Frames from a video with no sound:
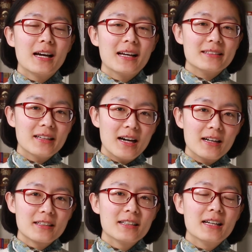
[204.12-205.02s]
and
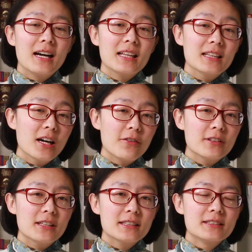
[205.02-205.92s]
dark and
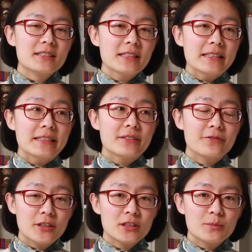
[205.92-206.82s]
loveless in the
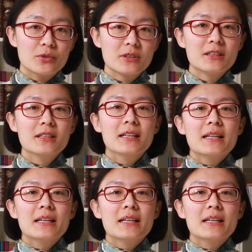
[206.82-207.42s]
first book.